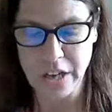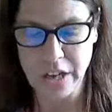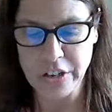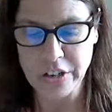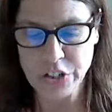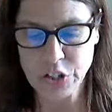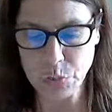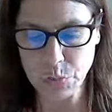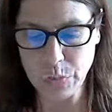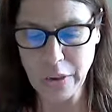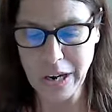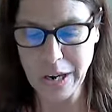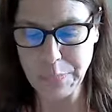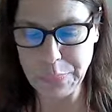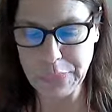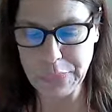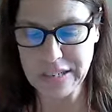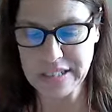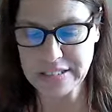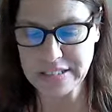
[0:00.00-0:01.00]
Surround
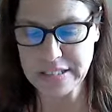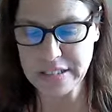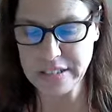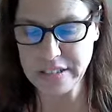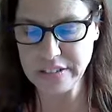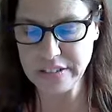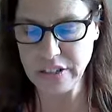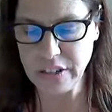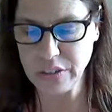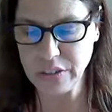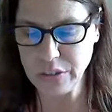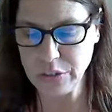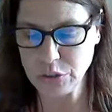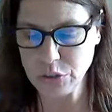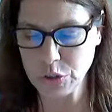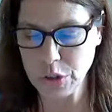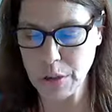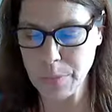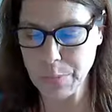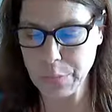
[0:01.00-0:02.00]
President Donald
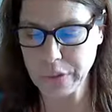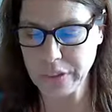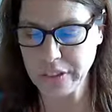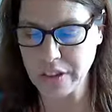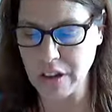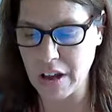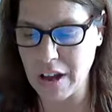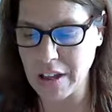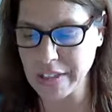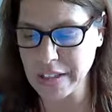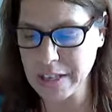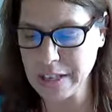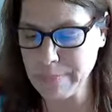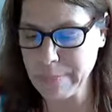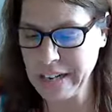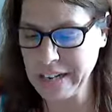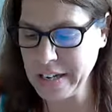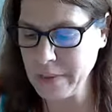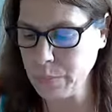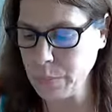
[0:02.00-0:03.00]
Trump with godly
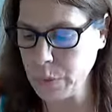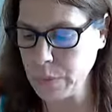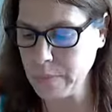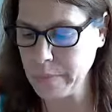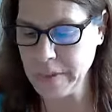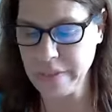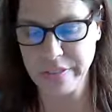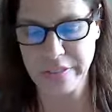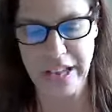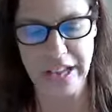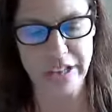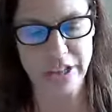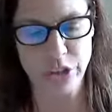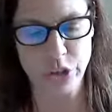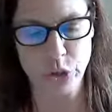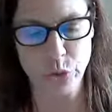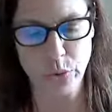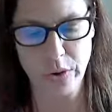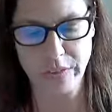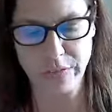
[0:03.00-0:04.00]
men and women that
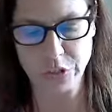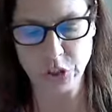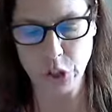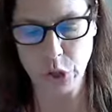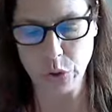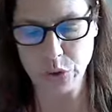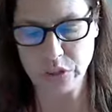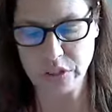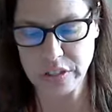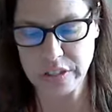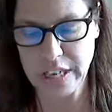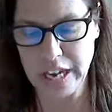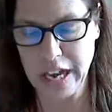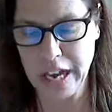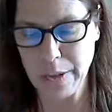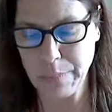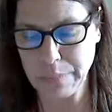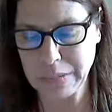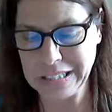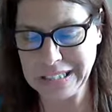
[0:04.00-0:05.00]
you have chosen to
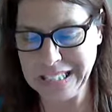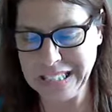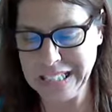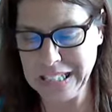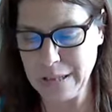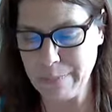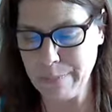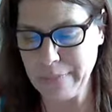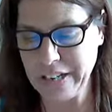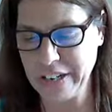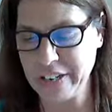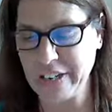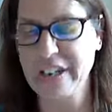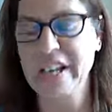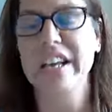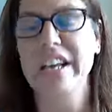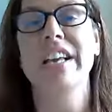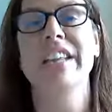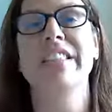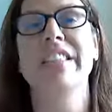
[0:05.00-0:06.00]
help lead America
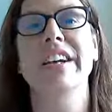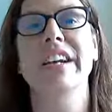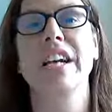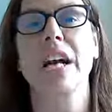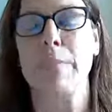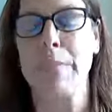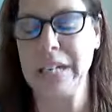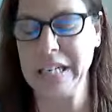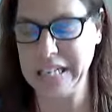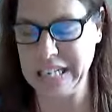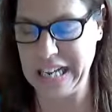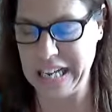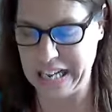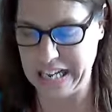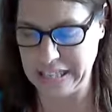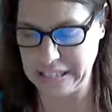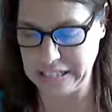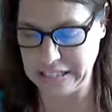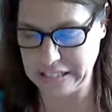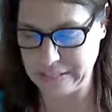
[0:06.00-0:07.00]
in the coming
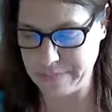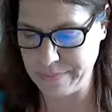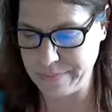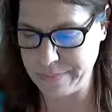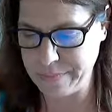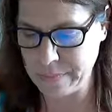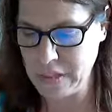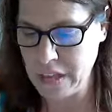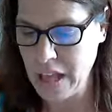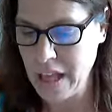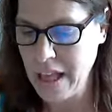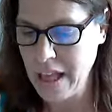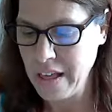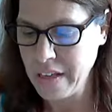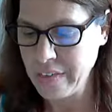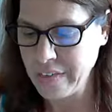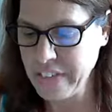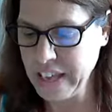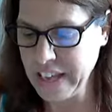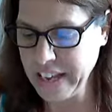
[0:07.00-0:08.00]
days.
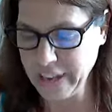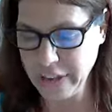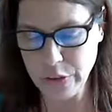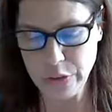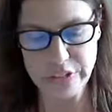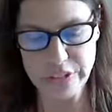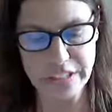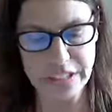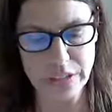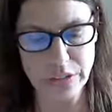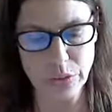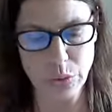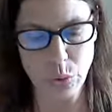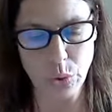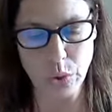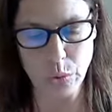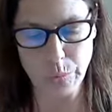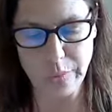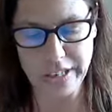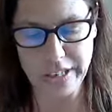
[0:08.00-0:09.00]
Thank you, dear
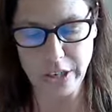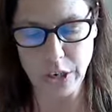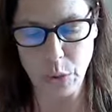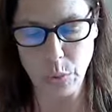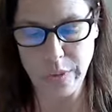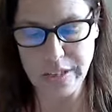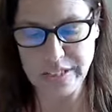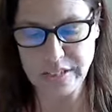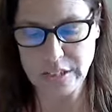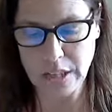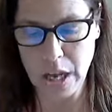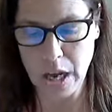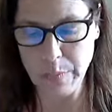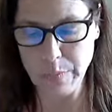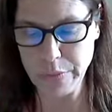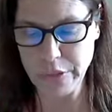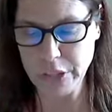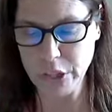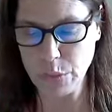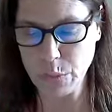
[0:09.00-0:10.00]
Lord. We can always
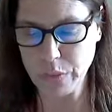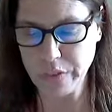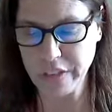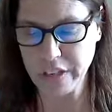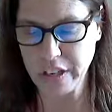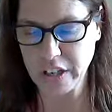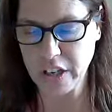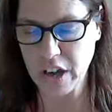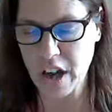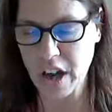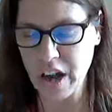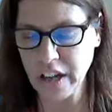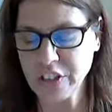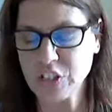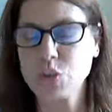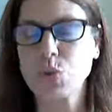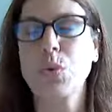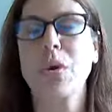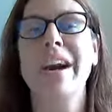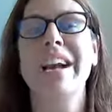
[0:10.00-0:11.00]
come to you with a
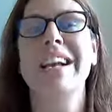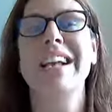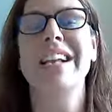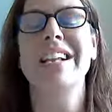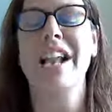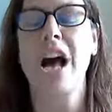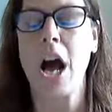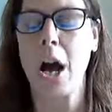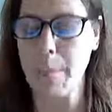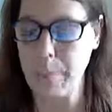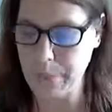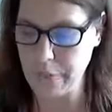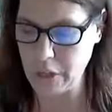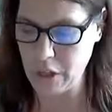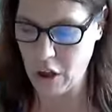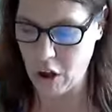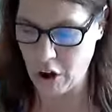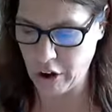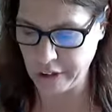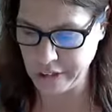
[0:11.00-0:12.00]
contrite and a humble
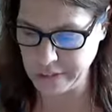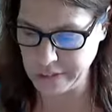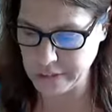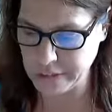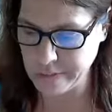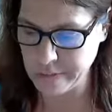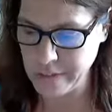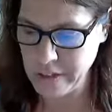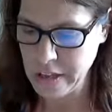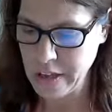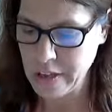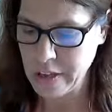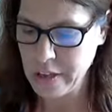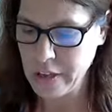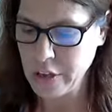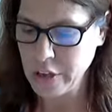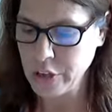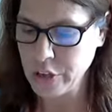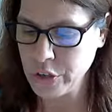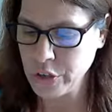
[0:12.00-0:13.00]
heart.
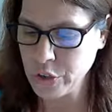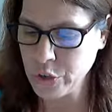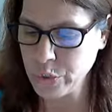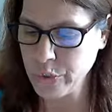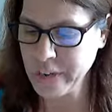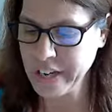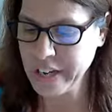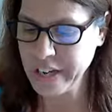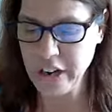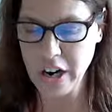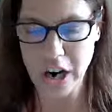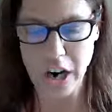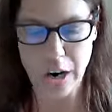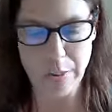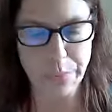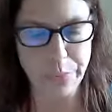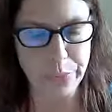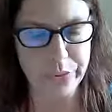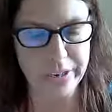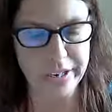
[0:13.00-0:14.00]
You hear our
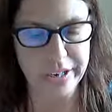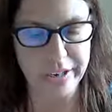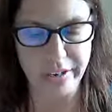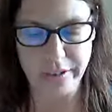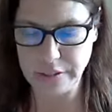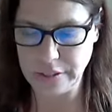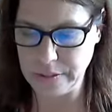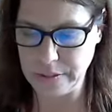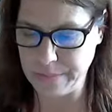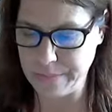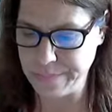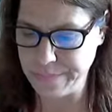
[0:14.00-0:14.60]
prayers